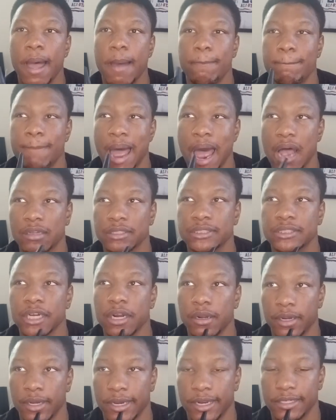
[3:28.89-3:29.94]
Miles
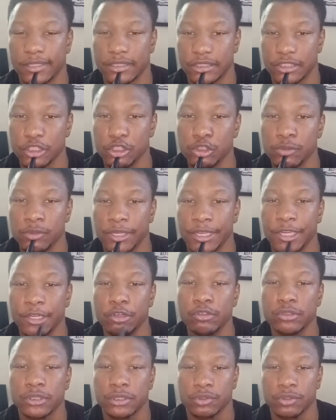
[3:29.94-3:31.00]
Turner hit 2
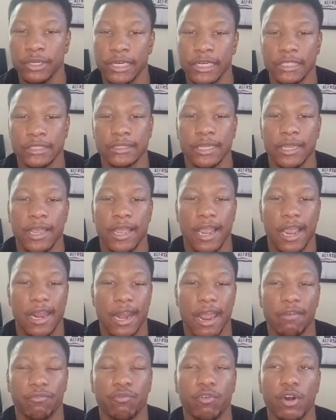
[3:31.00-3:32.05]
huge threes, and
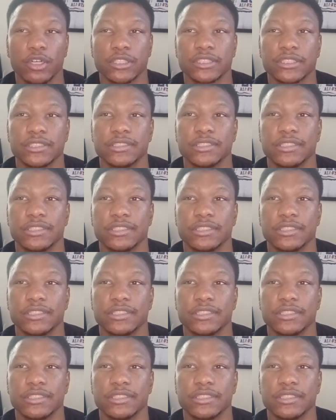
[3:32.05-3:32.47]
that forced